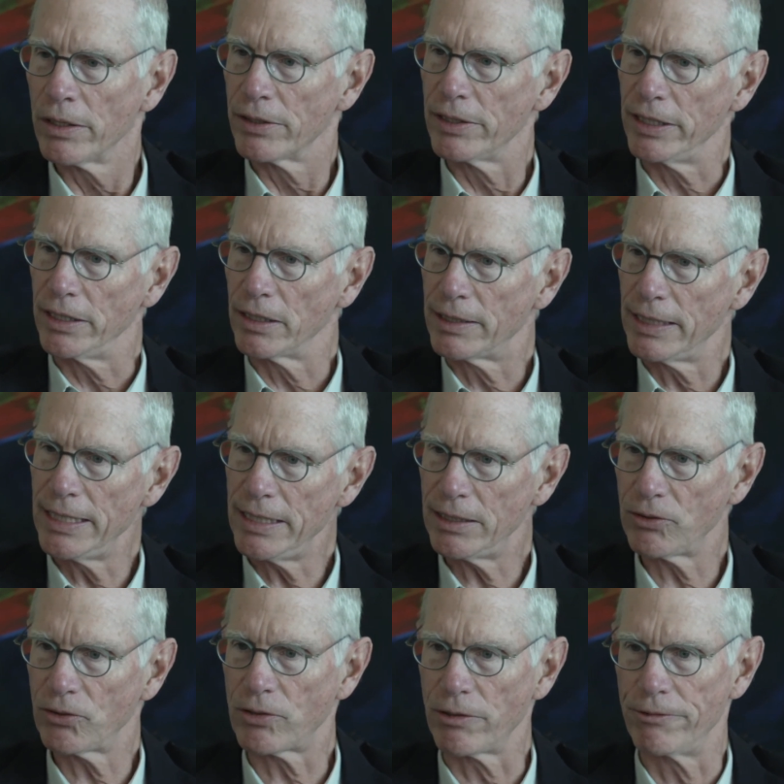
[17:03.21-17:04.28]
the
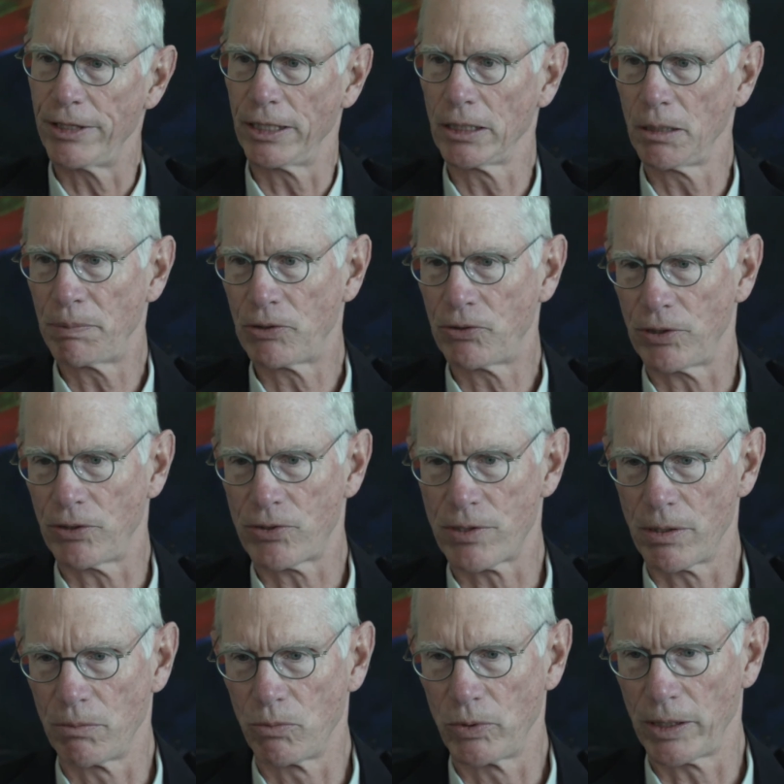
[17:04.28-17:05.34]
Athenians develop a
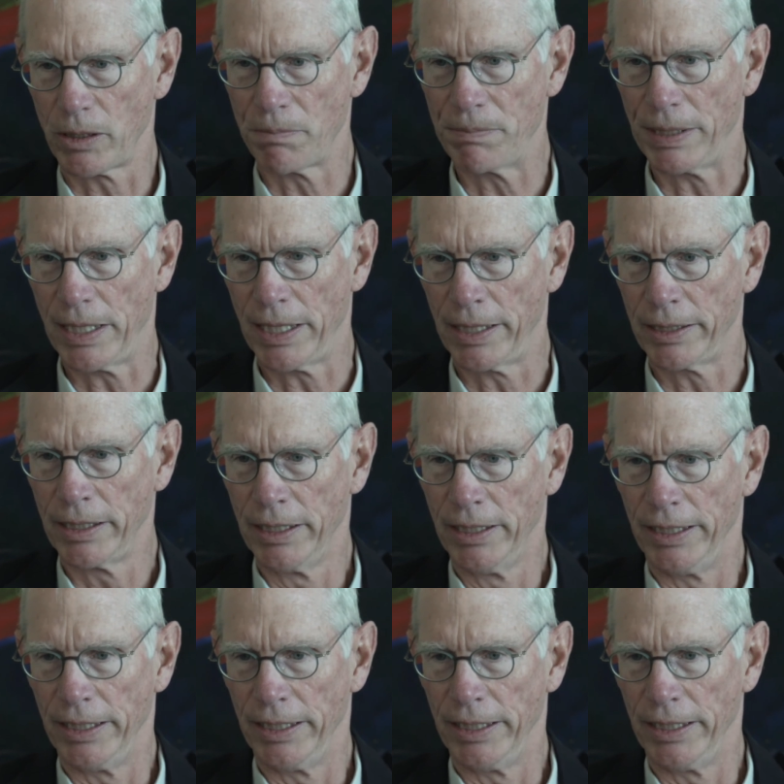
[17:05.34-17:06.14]
system whereby